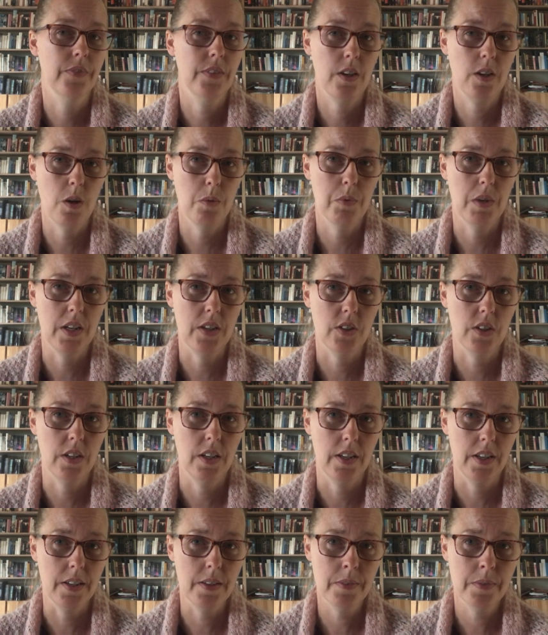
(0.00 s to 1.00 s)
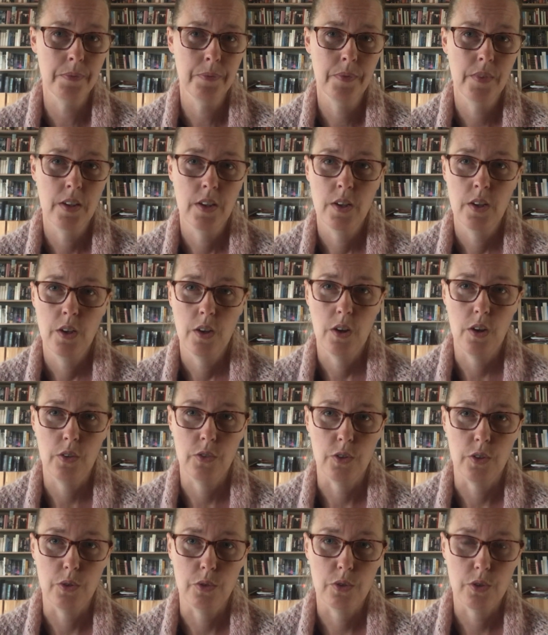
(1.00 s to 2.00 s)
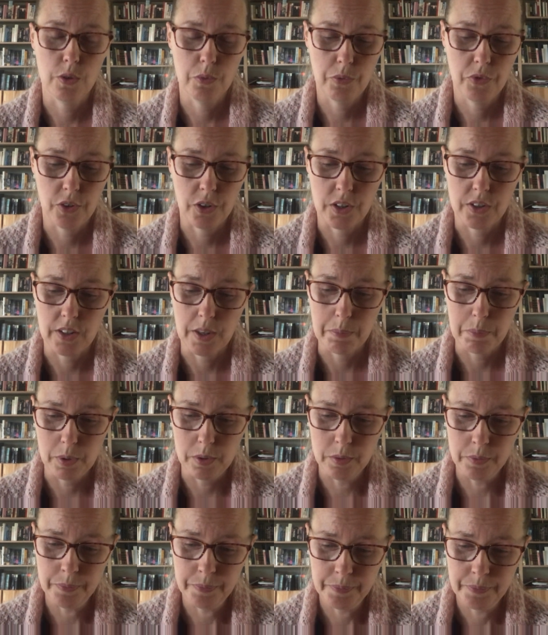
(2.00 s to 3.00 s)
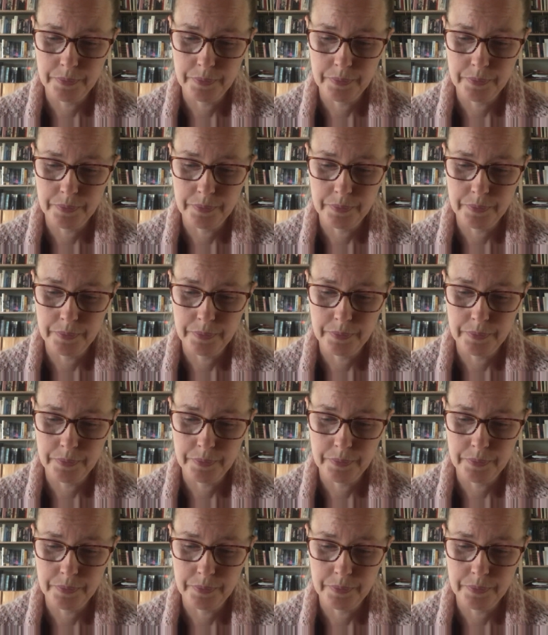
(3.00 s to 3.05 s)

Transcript: combination knitting on YouTube, for example.